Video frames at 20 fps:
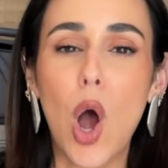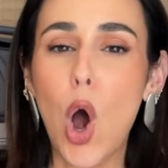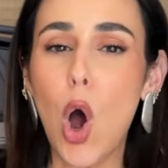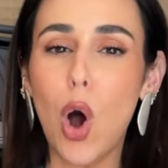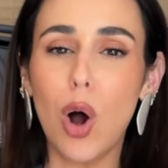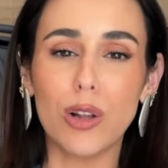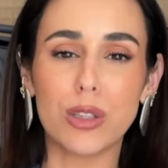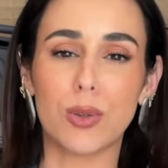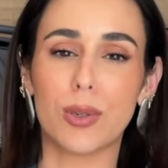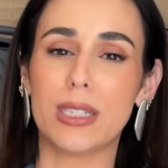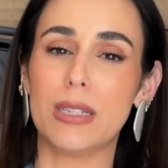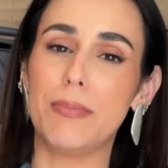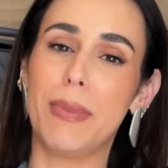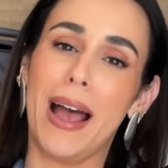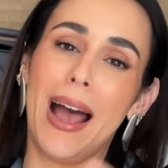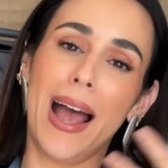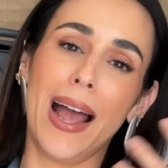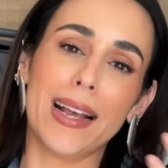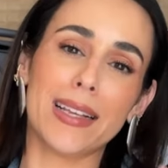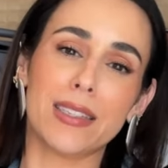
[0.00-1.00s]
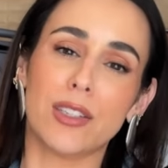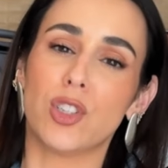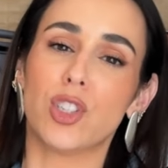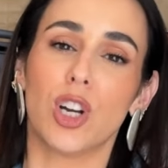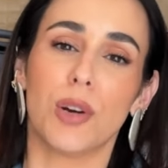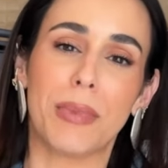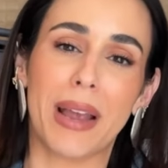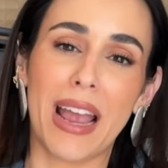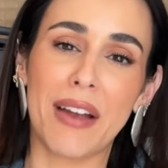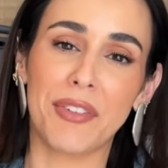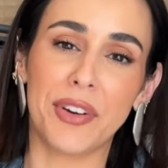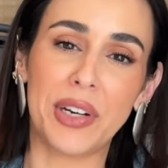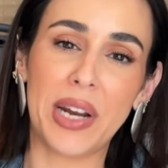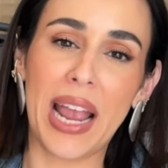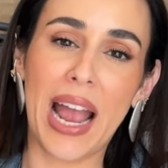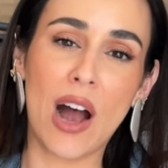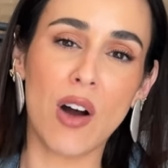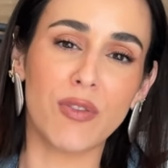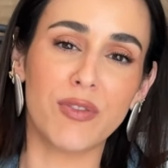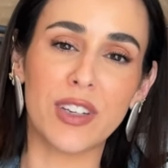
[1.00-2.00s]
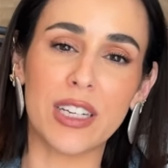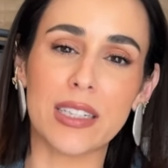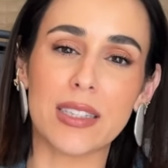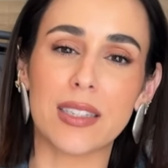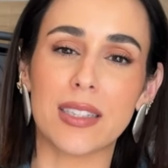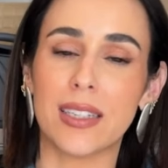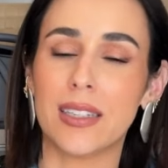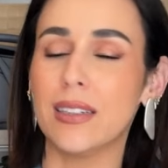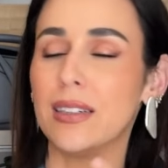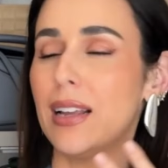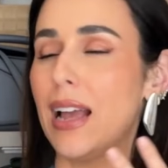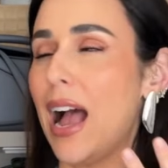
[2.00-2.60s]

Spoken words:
all sorts of bags and show my everyday outfits and